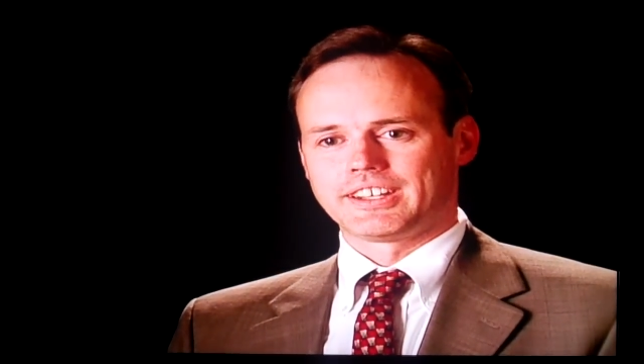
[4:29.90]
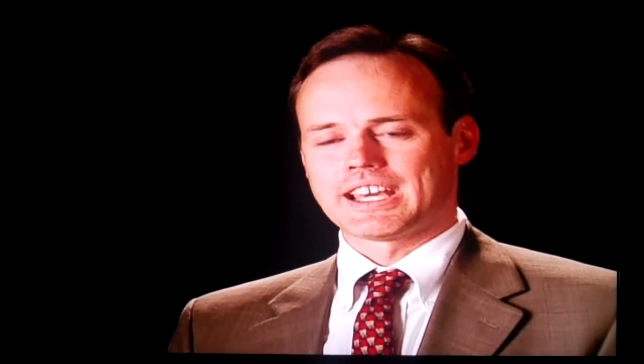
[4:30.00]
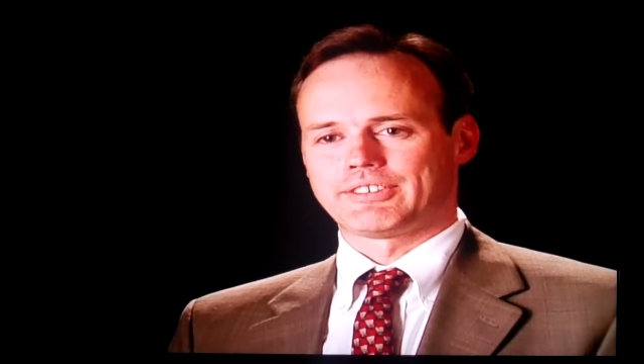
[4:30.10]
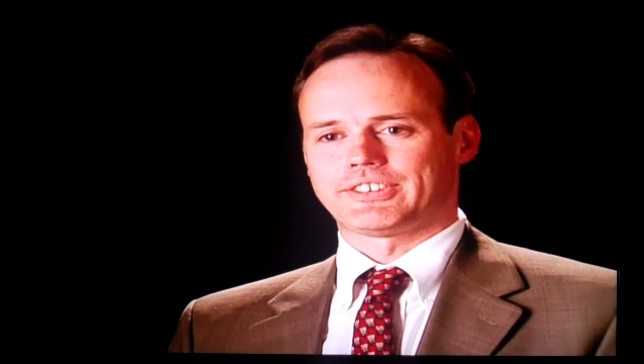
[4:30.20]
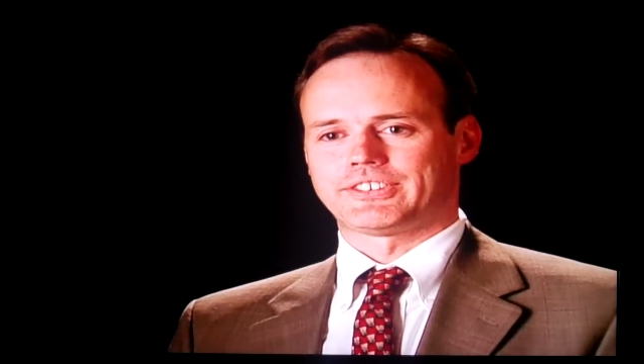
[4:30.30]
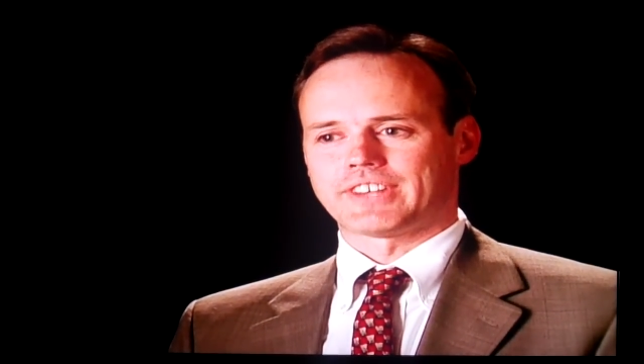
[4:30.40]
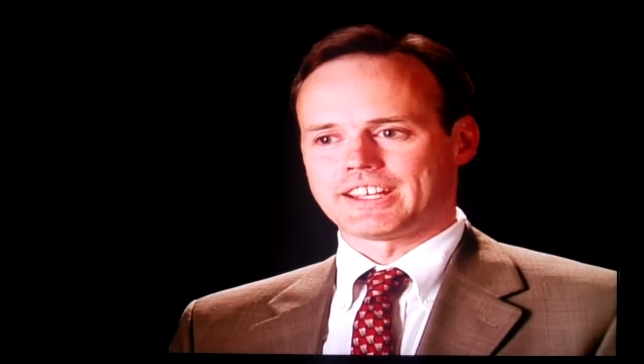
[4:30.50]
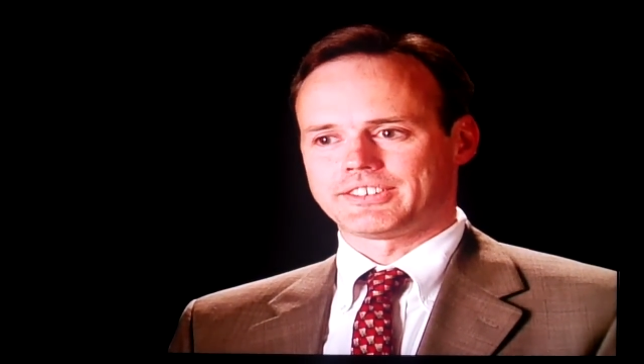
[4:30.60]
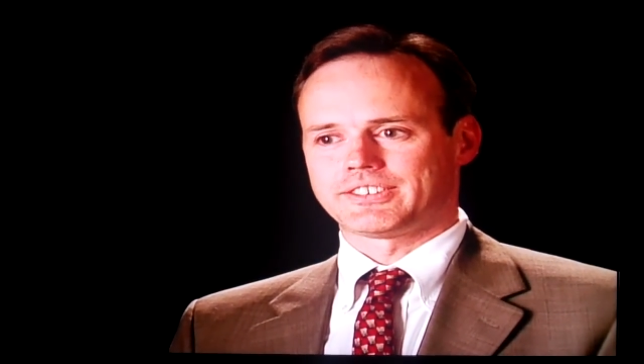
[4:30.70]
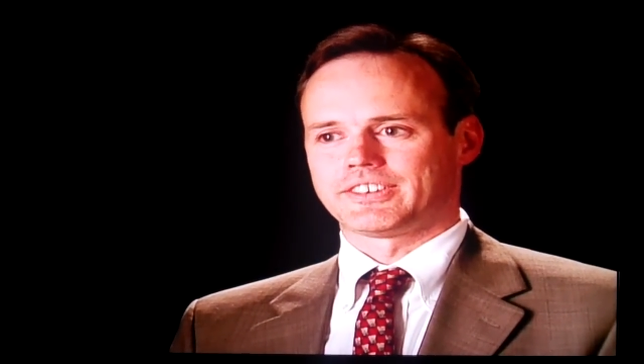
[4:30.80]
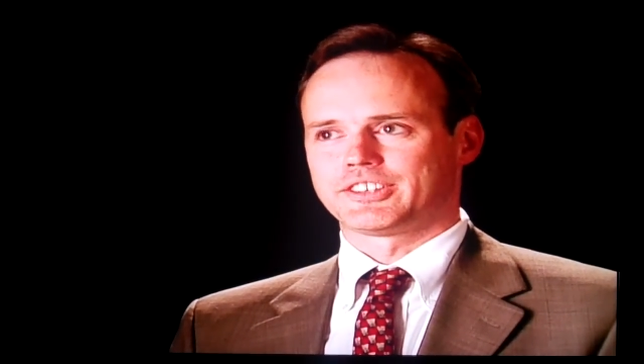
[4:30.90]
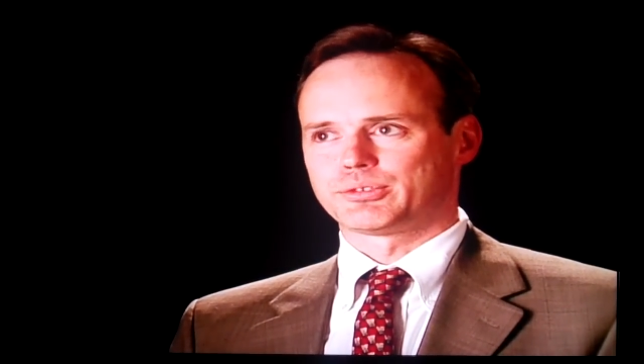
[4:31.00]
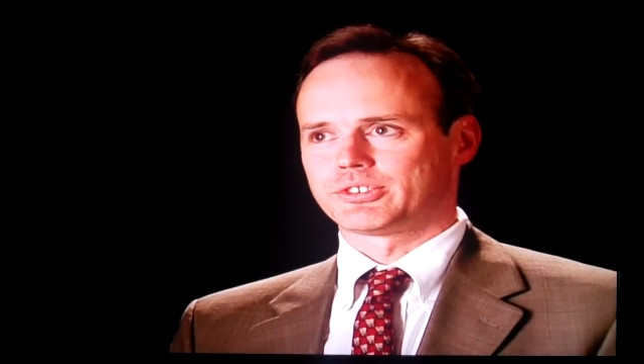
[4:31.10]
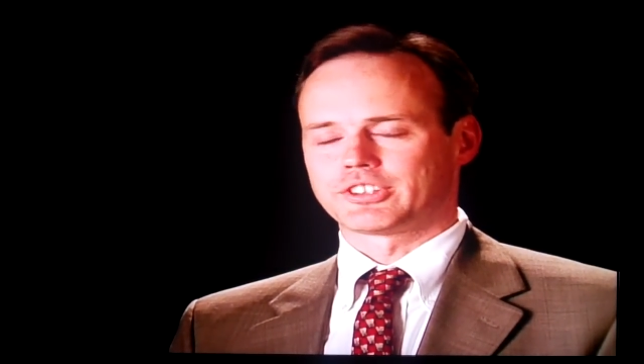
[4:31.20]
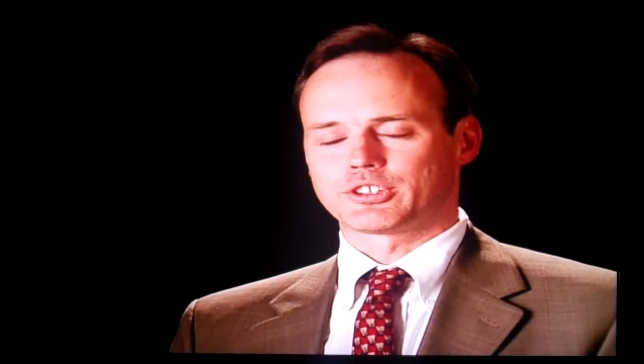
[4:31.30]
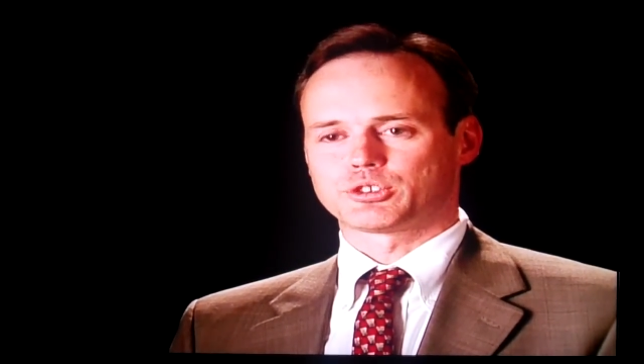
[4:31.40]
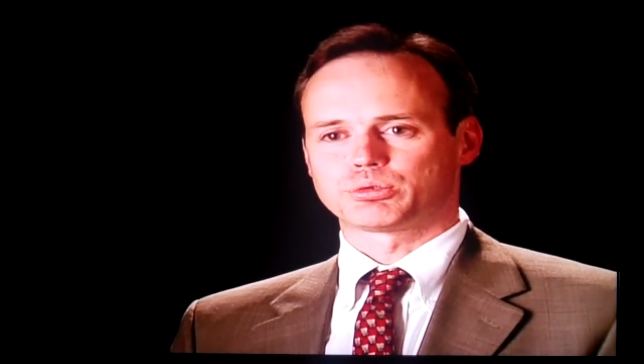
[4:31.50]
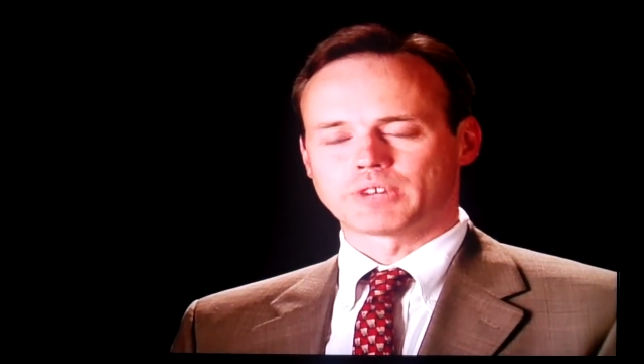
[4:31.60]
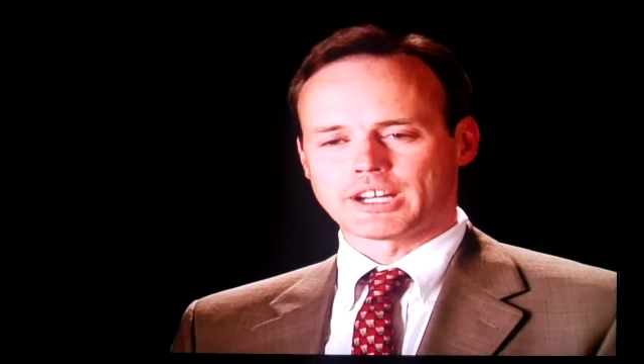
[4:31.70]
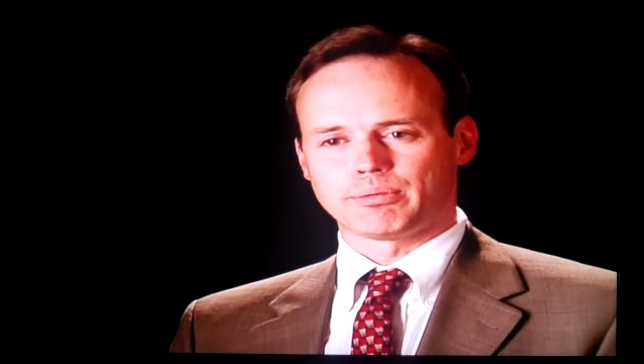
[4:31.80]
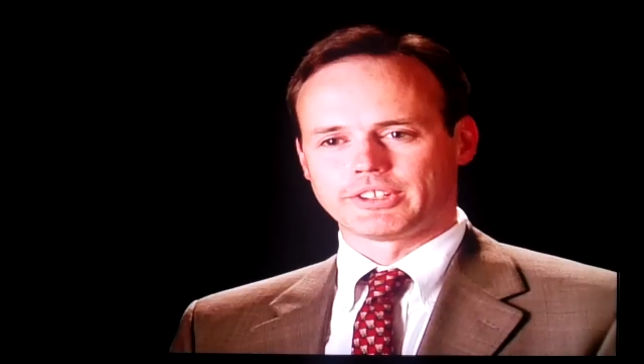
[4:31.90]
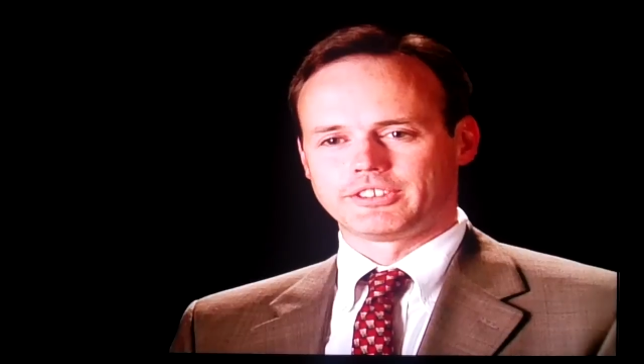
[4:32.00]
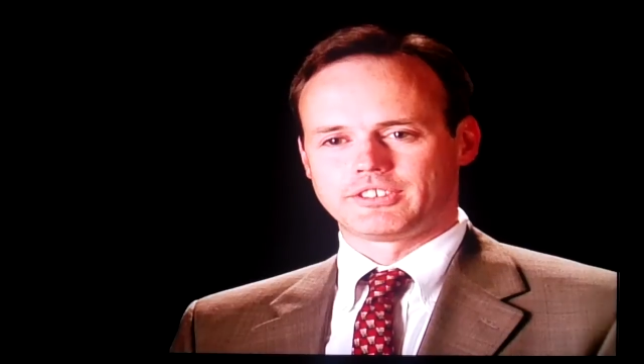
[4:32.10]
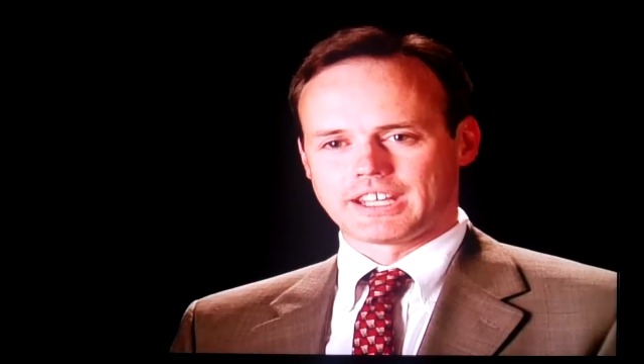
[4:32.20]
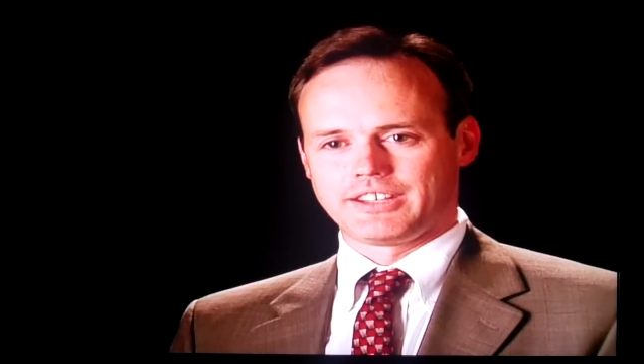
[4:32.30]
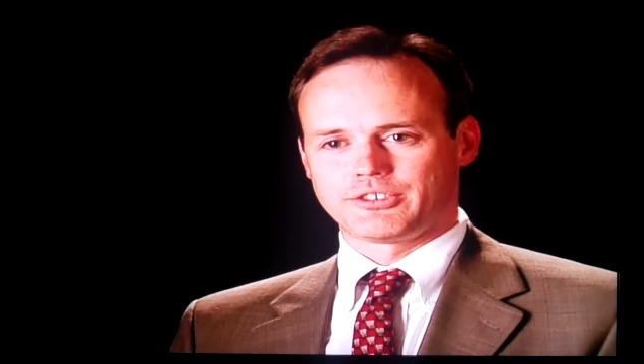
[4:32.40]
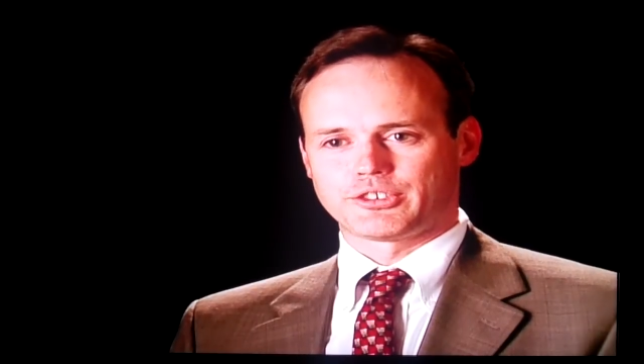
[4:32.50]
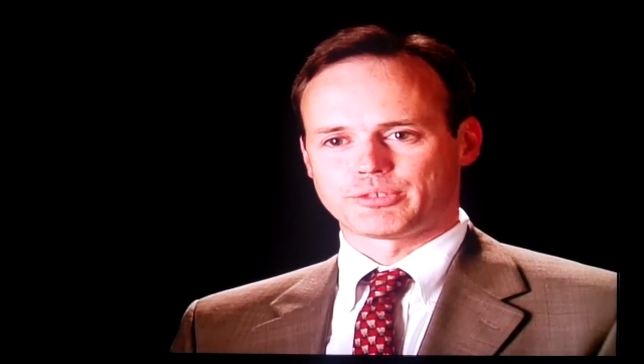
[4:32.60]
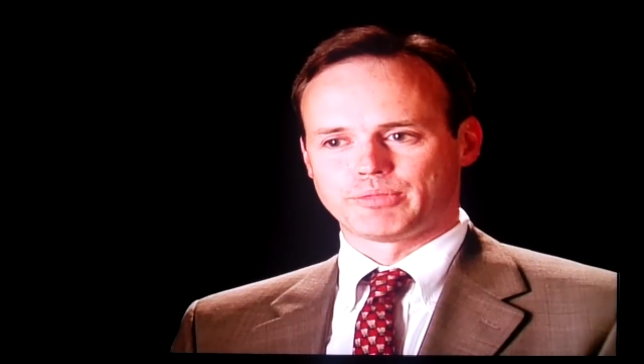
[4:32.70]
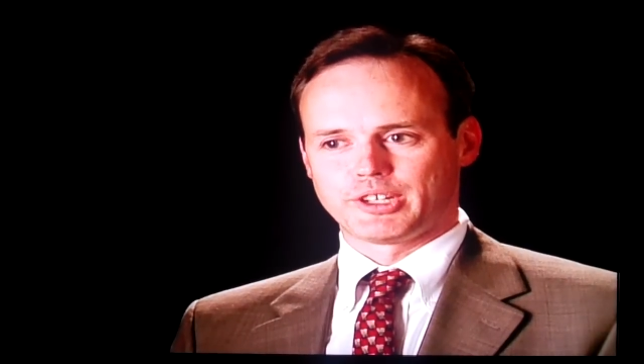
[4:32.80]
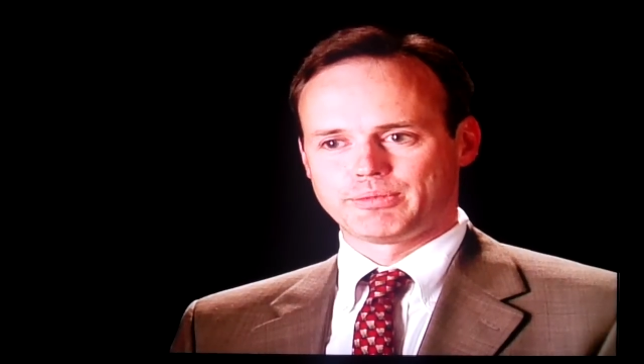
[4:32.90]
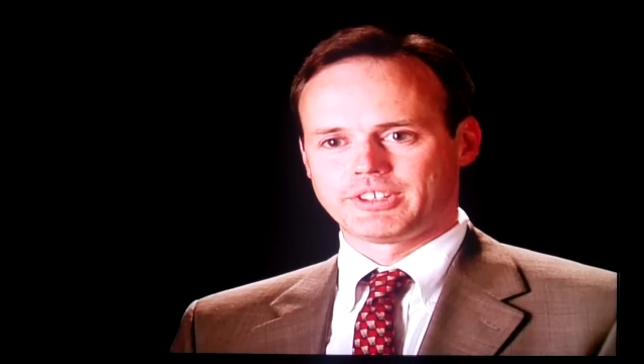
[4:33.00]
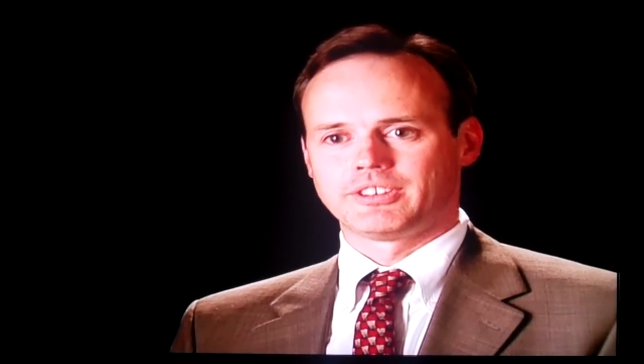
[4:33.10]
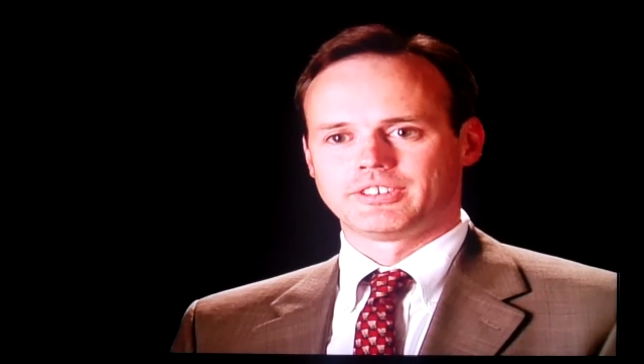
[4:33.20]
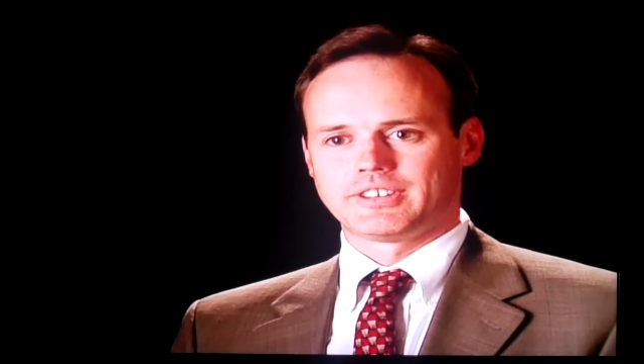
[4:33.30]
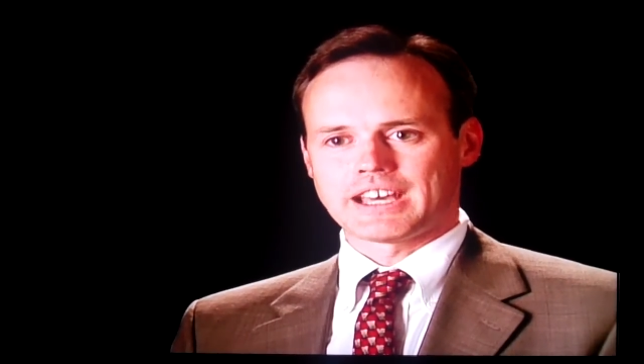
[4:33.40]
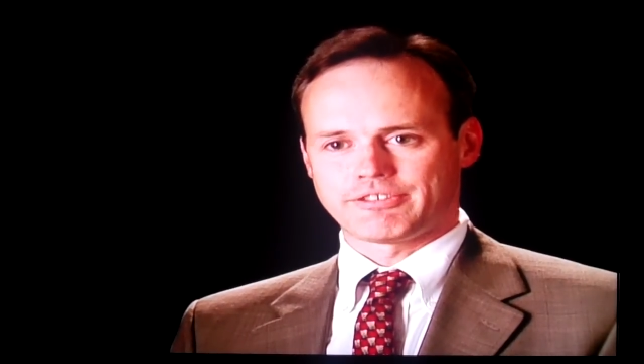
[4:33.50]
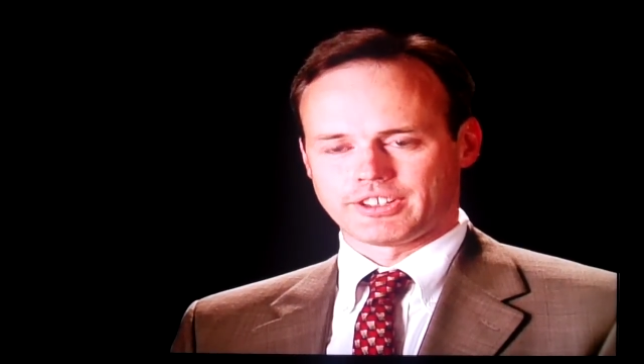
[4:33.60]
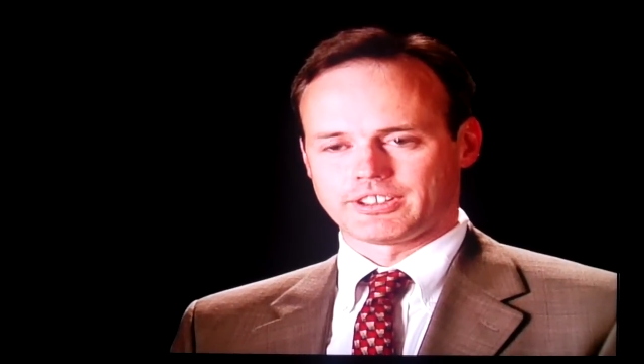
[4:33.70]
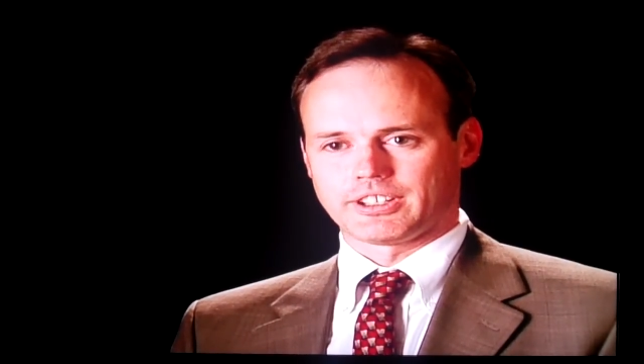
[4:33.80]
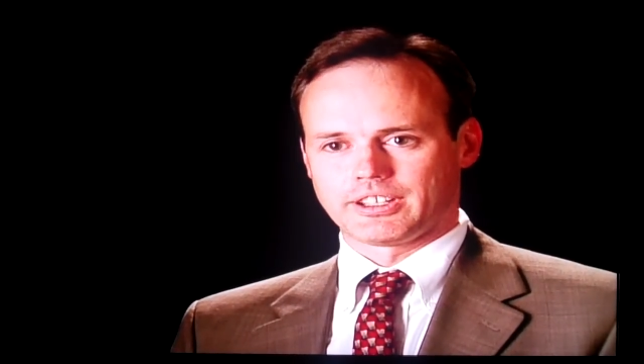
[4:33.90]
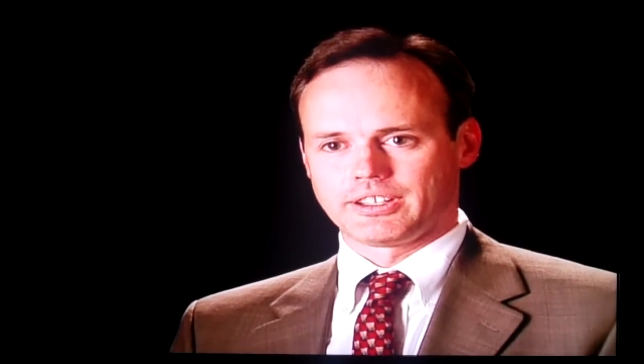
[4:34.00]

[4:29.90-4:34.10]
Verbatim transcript: Did he have a sense that this was an incredibly dangerous moment? Definitely.